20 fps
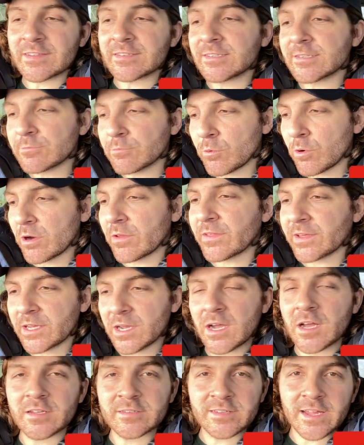This is one of the
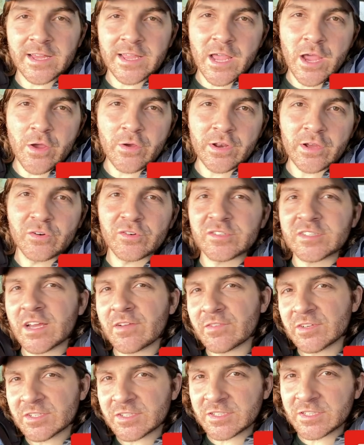cars I own. I also
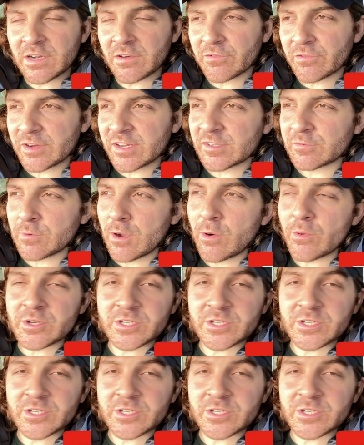have a Discovery as well,